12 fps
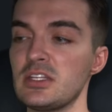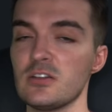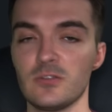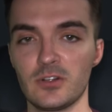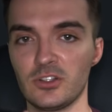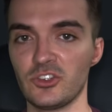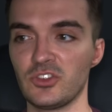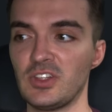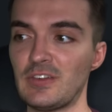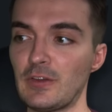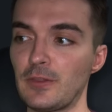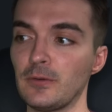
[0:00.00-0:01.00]
here for collisions
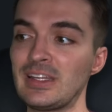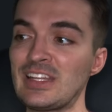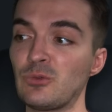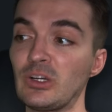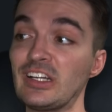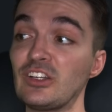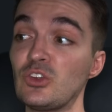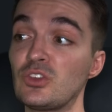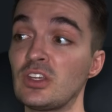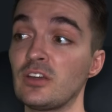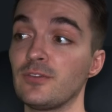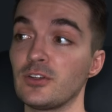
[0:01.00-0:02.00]
level 3 than we are
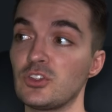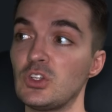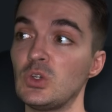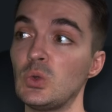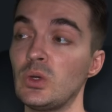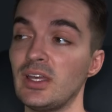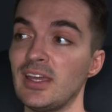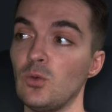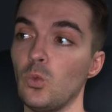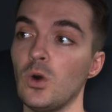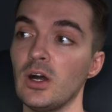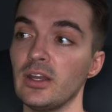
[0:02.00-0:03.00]
using for 2
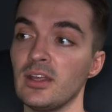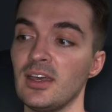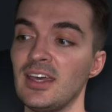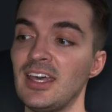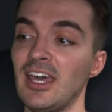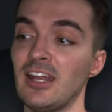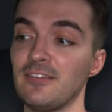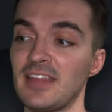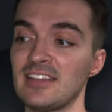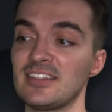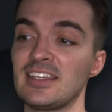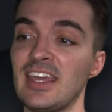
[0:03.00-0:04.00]
and 1. And if
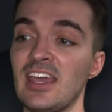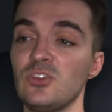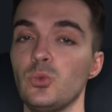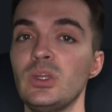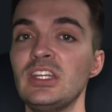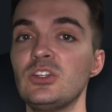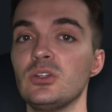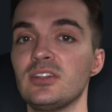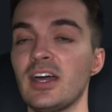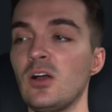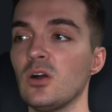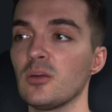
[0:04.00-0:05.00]
that's the case, we need to
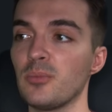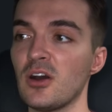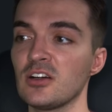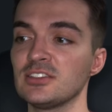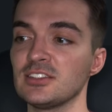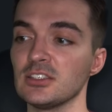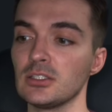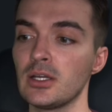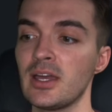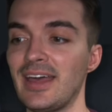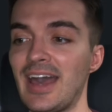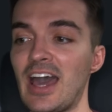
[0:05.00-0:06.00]
tell our parser
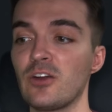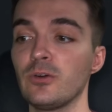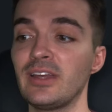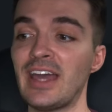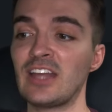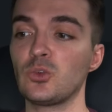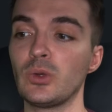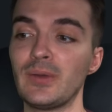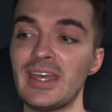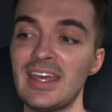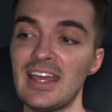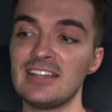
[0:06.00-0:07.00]
how to react when we
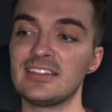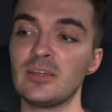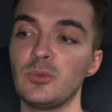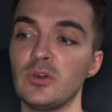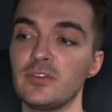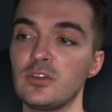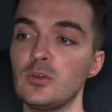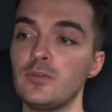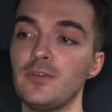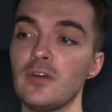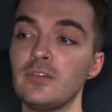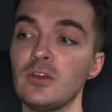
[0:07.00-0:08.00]
hit a symbol of
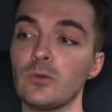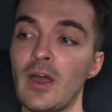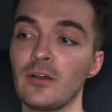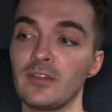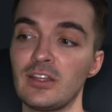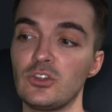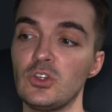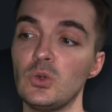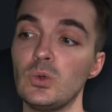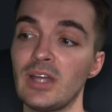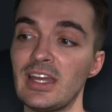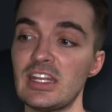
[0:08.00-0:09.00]
250 rather than
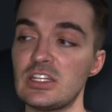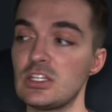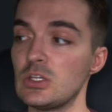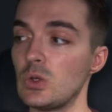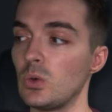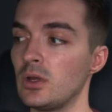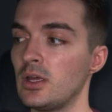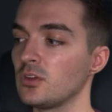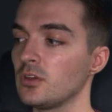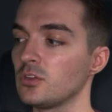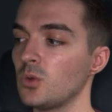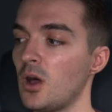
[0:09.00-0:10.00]
292.
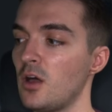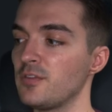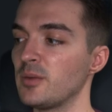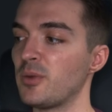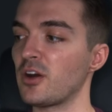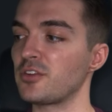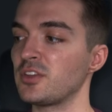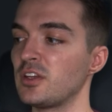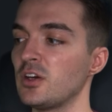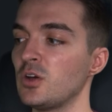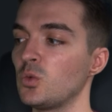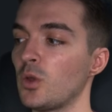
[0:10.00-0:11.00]
So all of our parsing
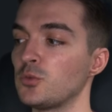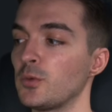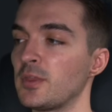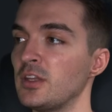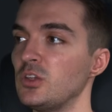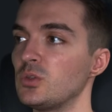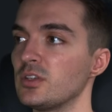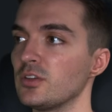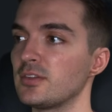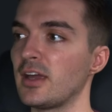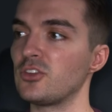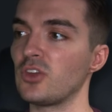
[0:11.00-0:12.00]
code was within
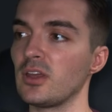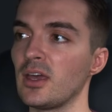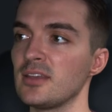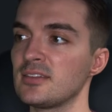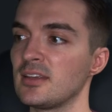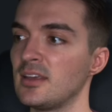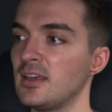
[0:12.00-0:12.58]
utils.js,